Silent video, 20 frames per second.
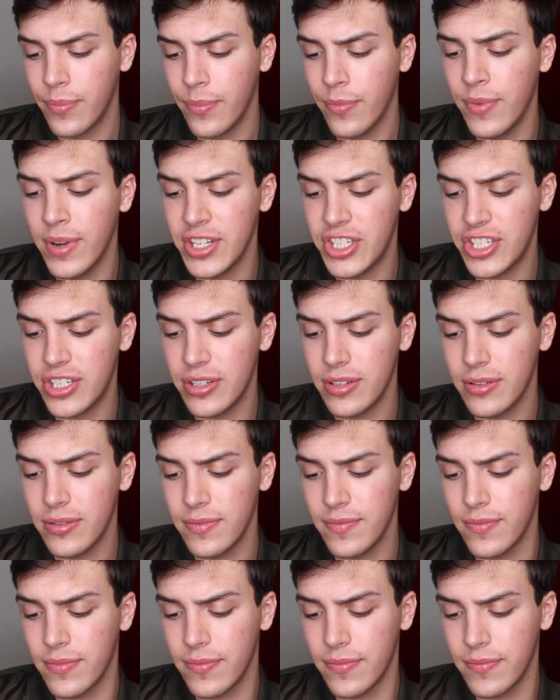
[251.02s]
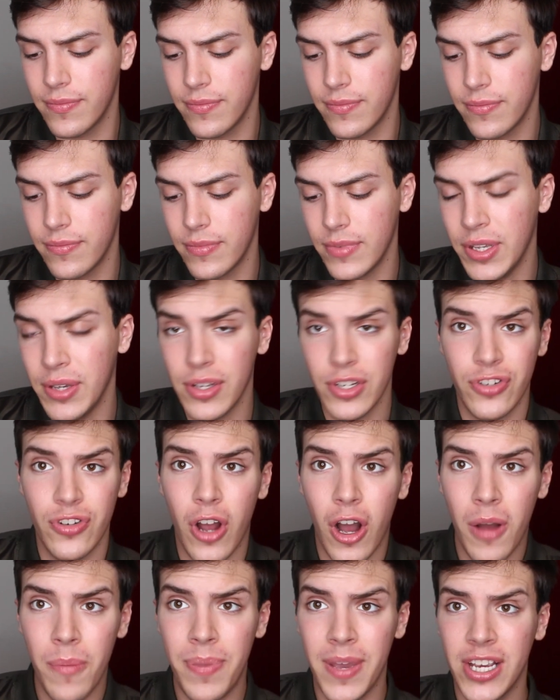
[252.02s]
which you can
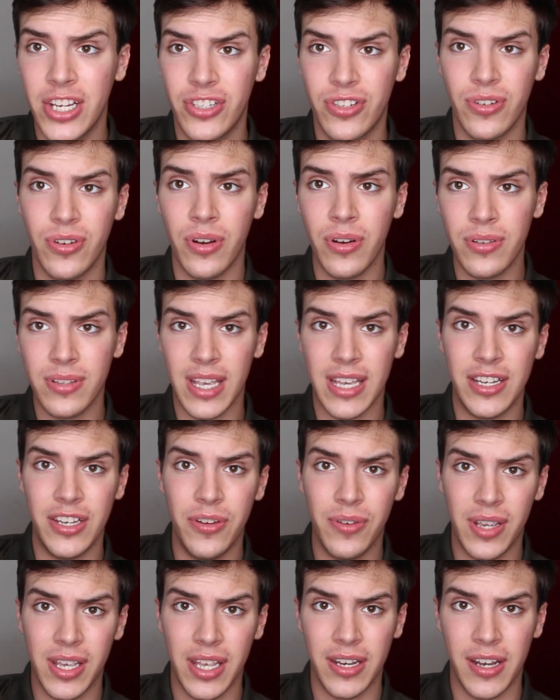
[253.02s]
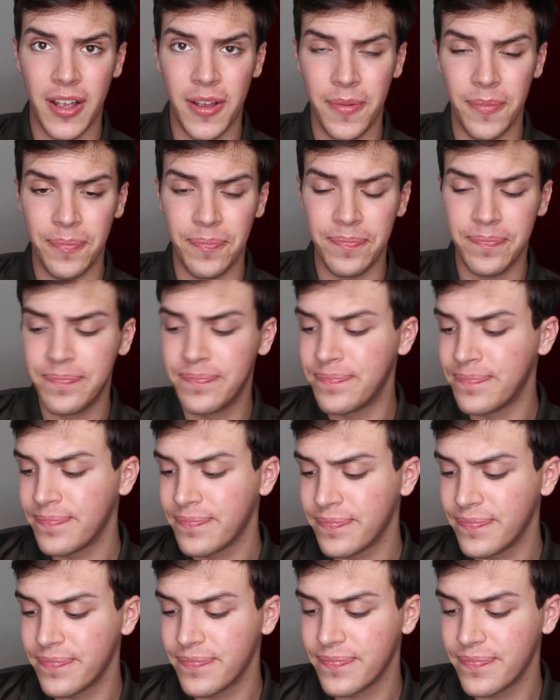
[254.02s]
draw on pictures, and you can
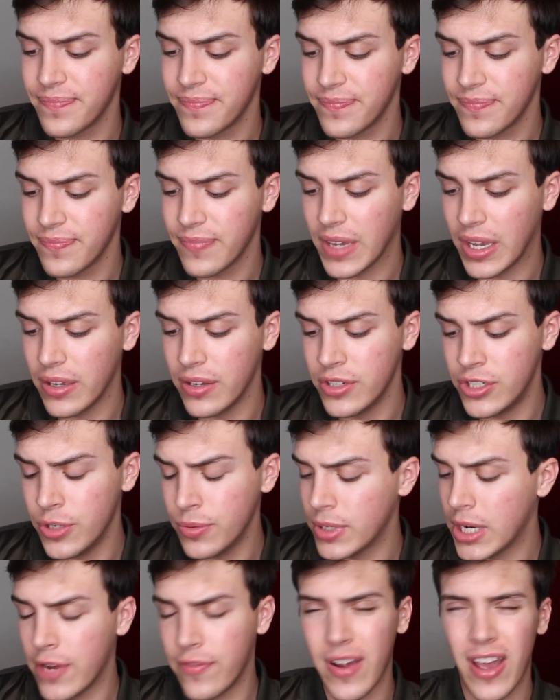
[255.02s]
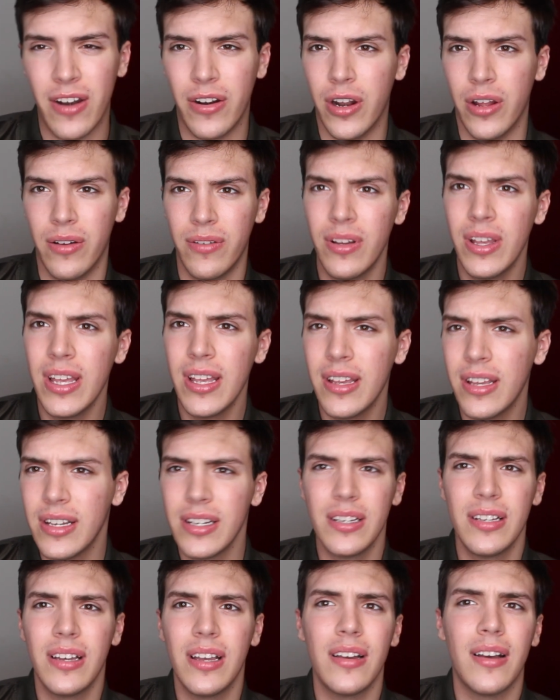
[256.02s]
do whatever. I don't know.
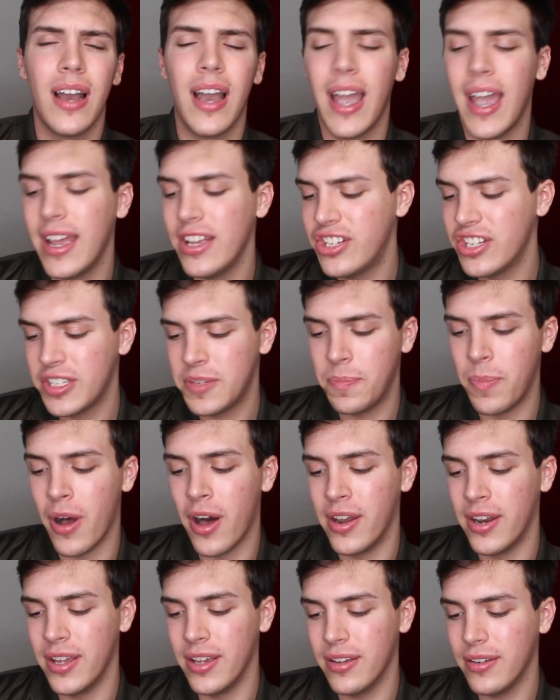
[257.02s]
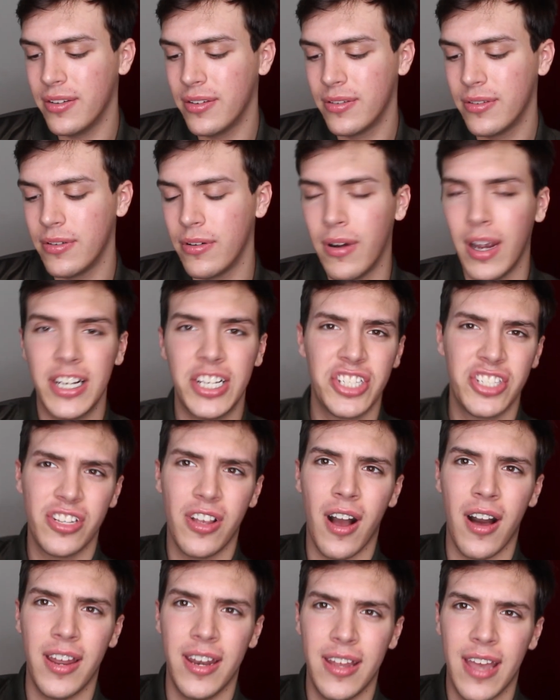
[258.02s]
I just bought it, or I just
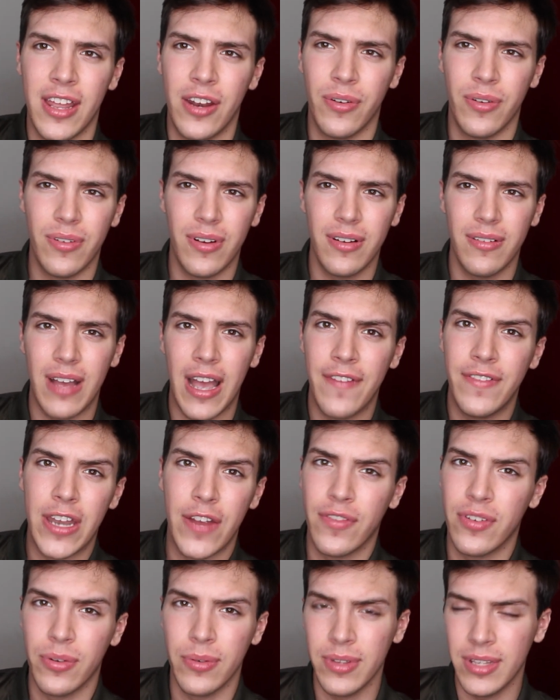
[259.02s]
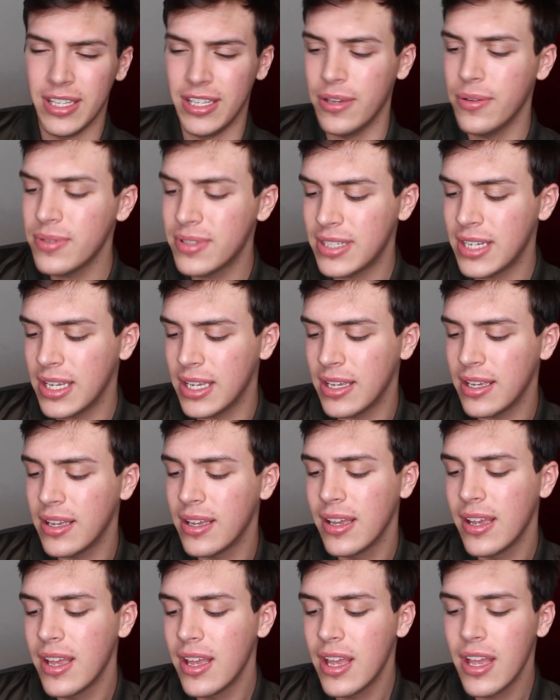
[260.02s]
got it. I've never really used
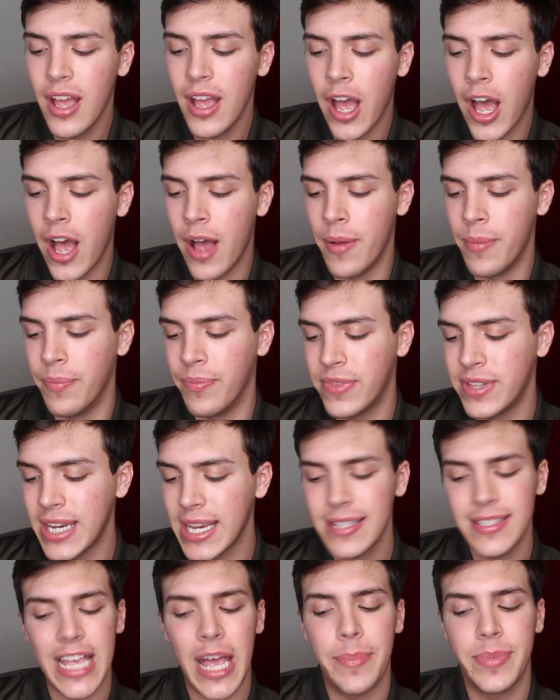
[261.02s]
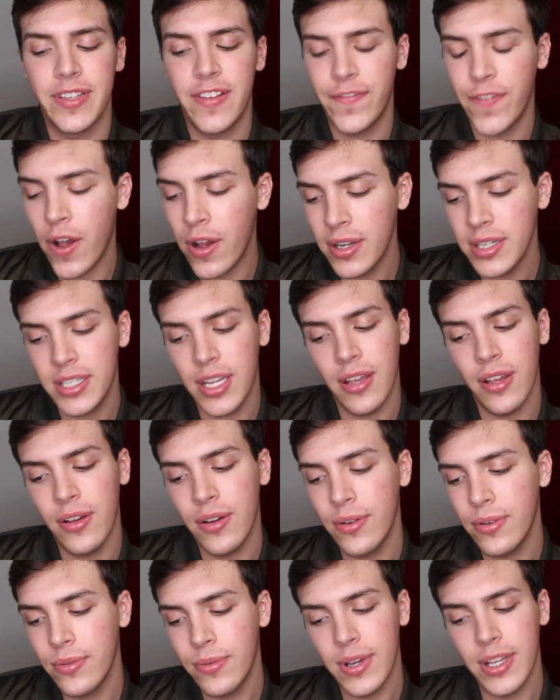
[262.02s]
it. The next app is
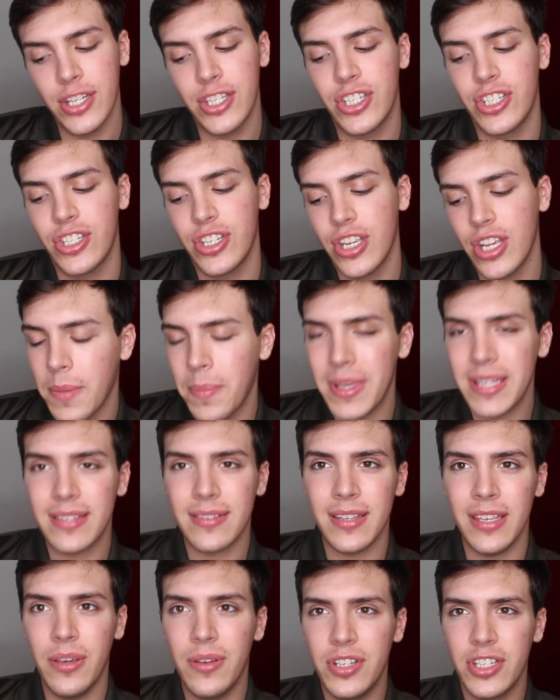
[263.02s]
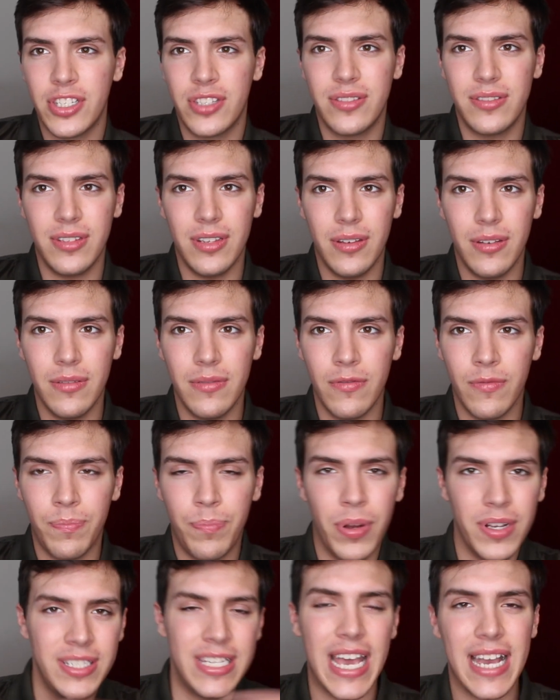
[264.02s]
Fonto, which basically you can just
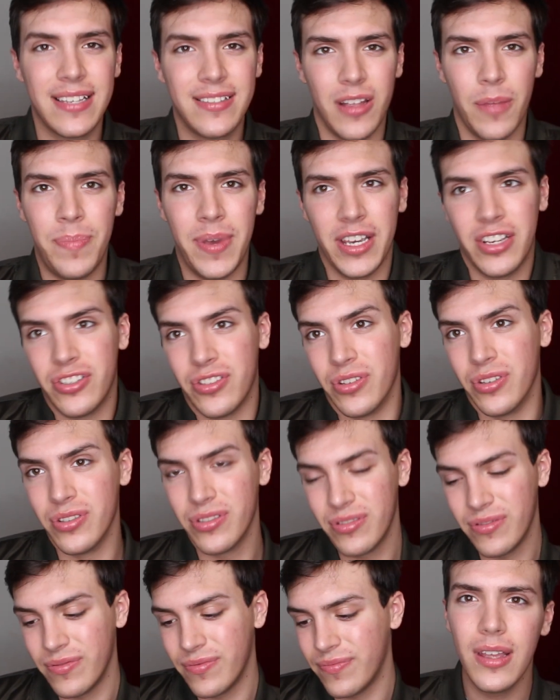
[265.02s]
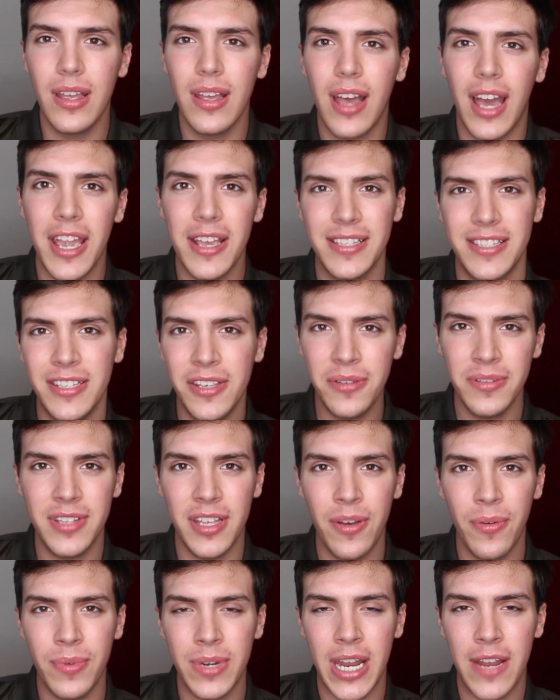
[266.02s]
put text on pictures. I used to use
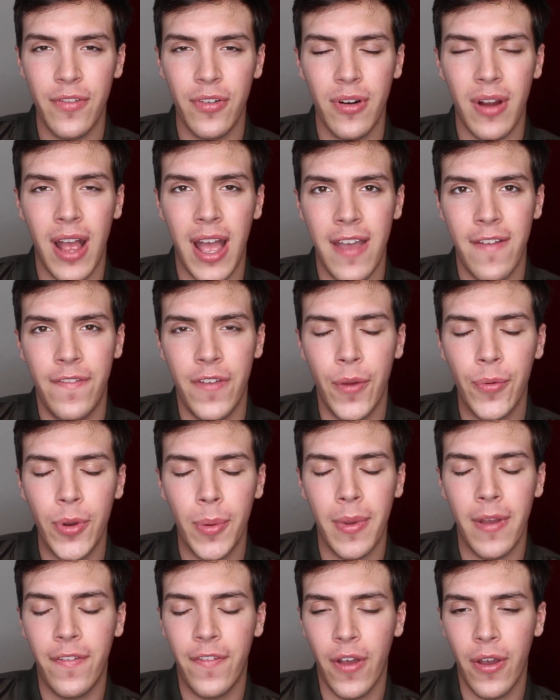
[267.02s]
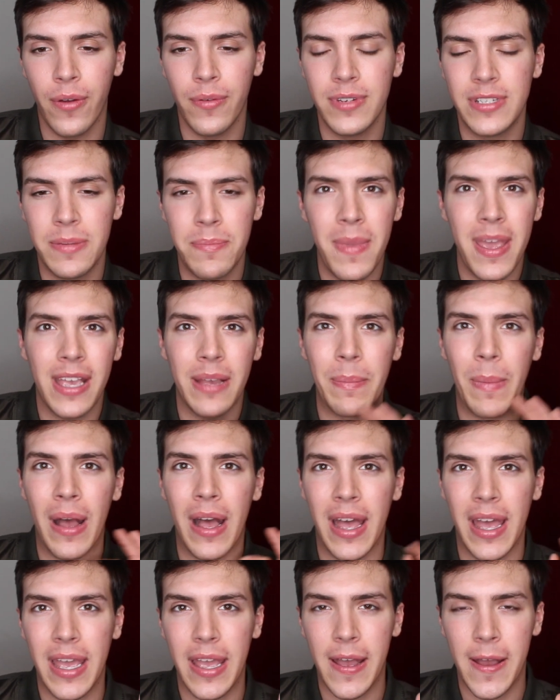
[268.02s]
it whenever I filmed on my phone to make
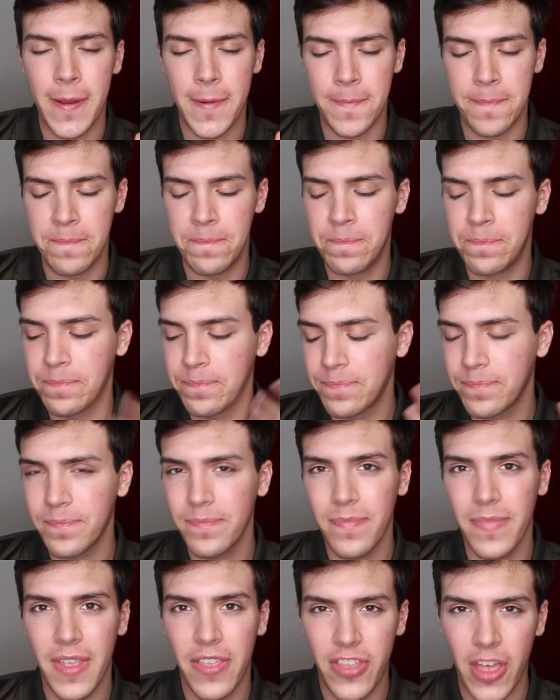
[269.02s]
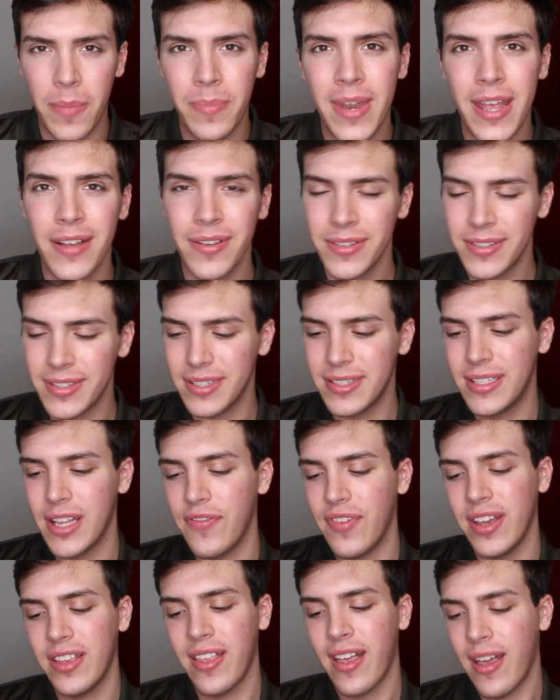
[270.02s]
my thumbnails and
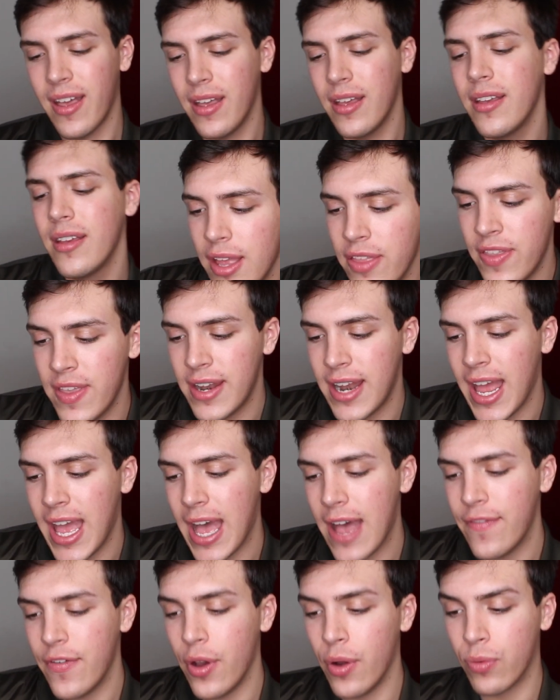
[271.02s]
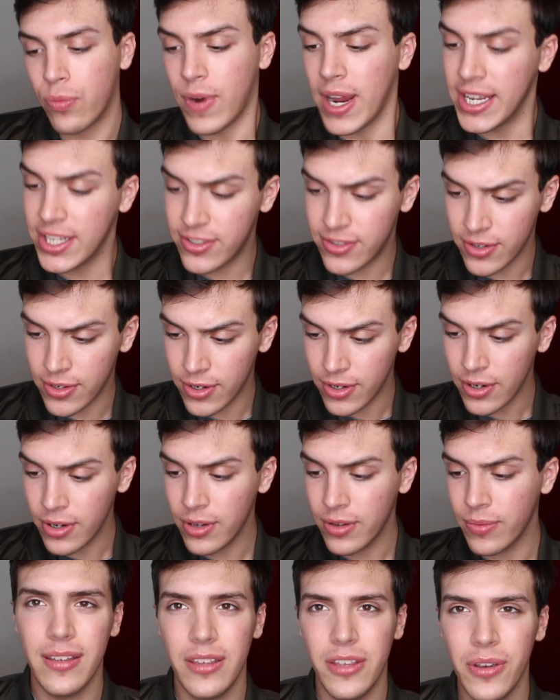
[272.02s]
stuff like that. And then I have Eraser.
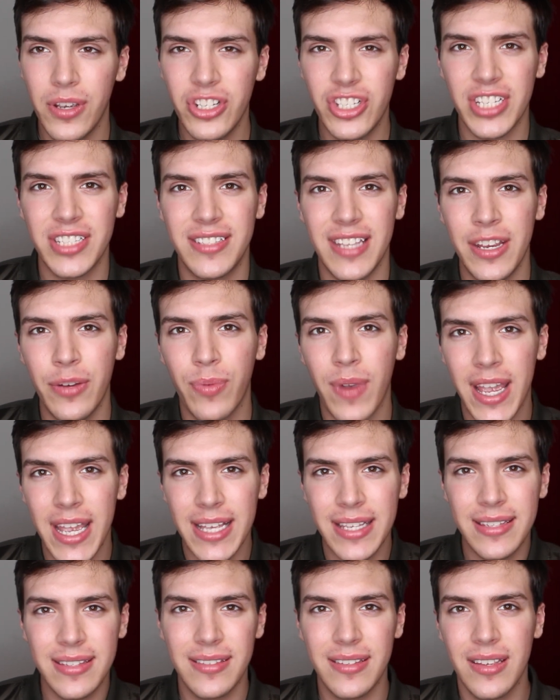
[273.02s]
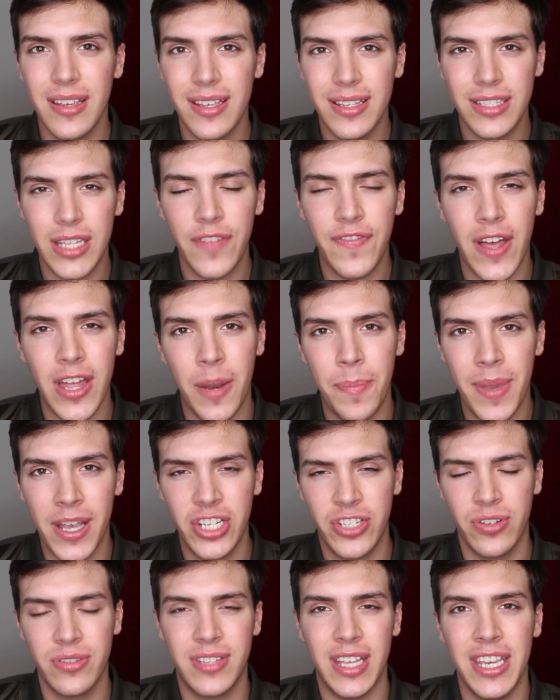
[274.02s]
You can just erase stuff out of
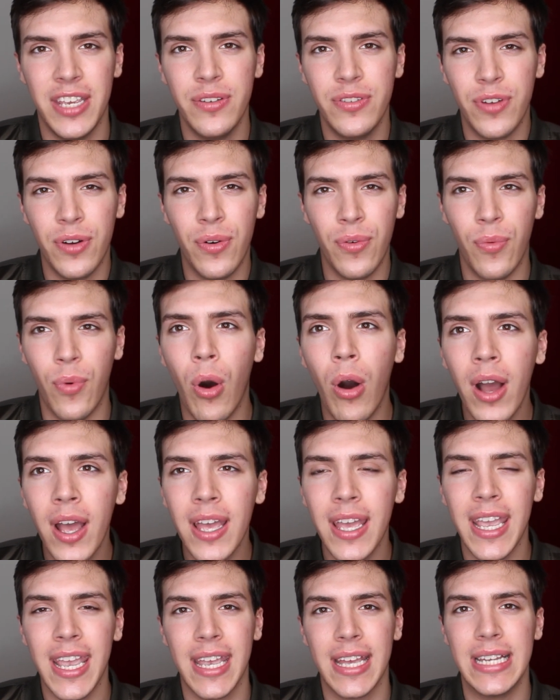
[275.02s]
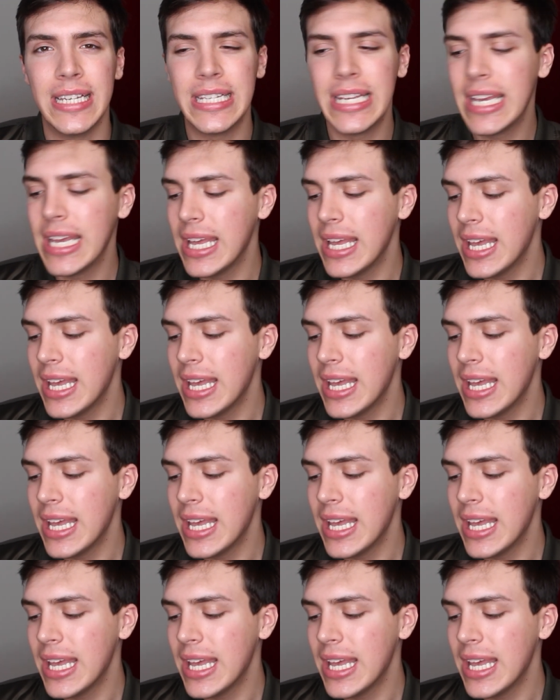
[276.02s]
pictures that you don't want, and